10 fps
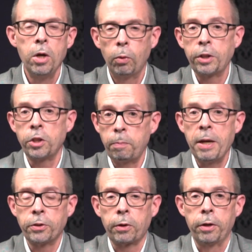which is
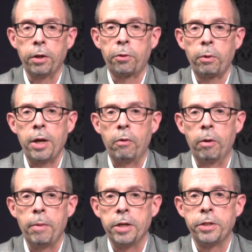basically a 3-hour
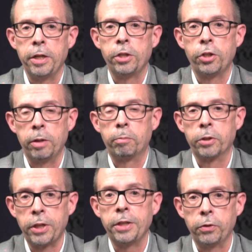meditation on
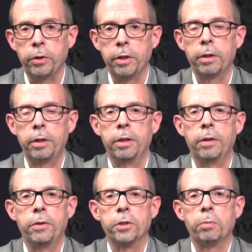precisely
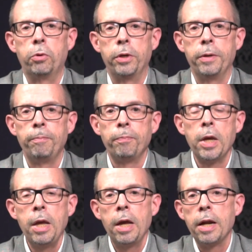this point.
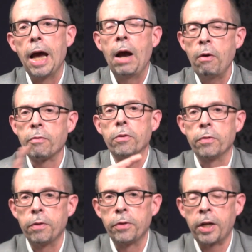However,
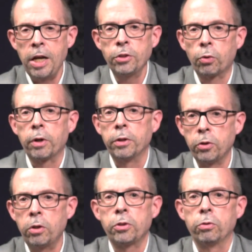the contrary is
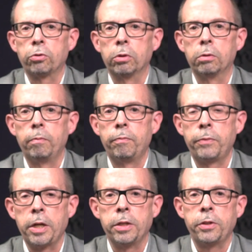also true.
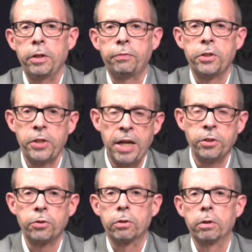That is, if
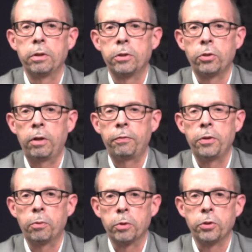disaster is
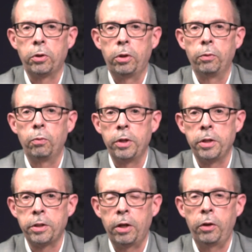often the result when
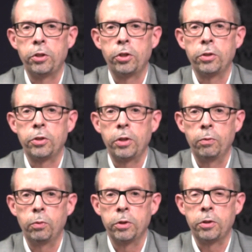intelligence
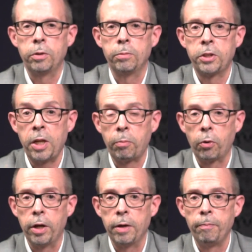and wisdom
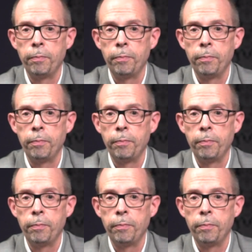separate,